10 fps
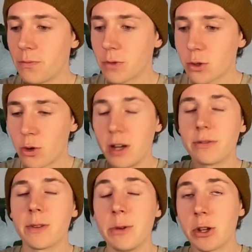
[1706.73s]
creative
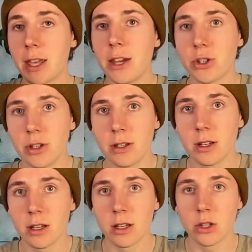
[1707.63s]
communication.
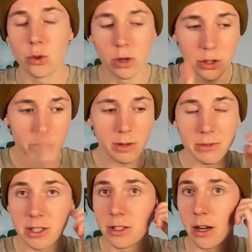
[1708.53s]
You want to do some
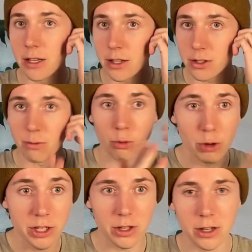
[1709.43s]
study and some
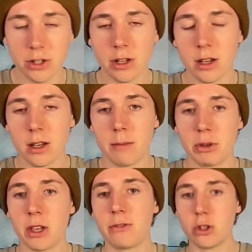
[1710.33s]
research.
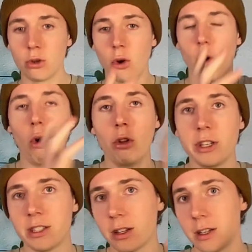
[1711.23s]
But if you do only
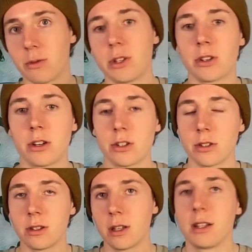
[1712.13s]
study and research,
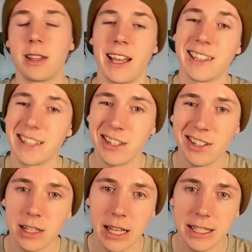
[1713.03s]
like
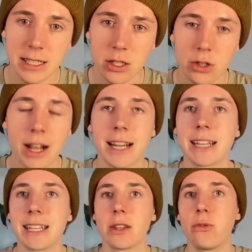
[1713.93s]
you're not going
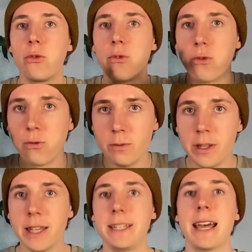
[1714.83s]
to get
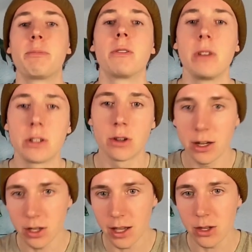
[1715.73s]
the depth of
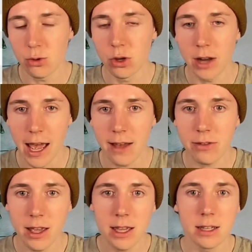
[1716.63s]
integration that you could have
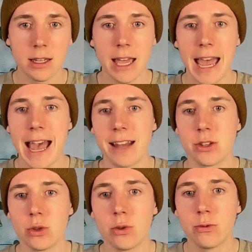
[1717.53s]
had
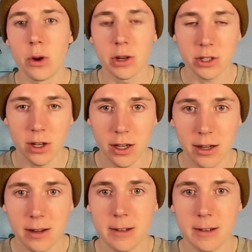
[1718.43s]
you focused on